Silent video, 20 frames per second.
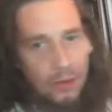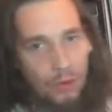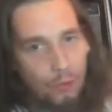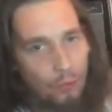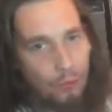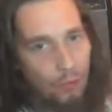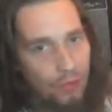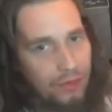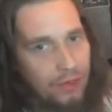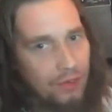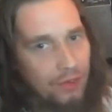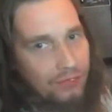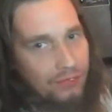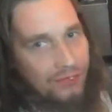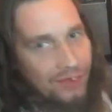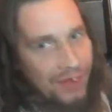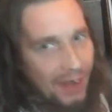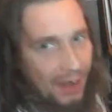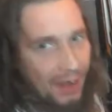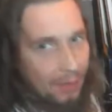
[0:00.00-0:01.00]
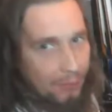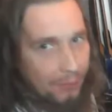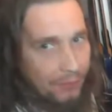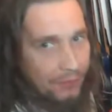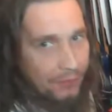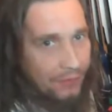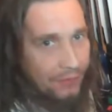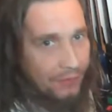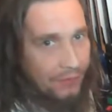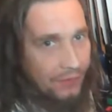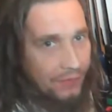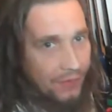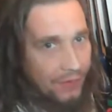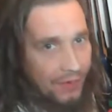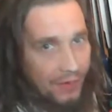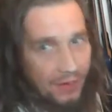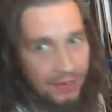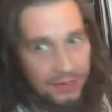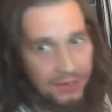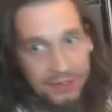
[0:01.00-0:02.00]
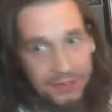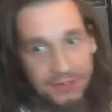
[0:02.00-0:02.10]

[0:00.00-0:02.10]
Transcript: What usually happens is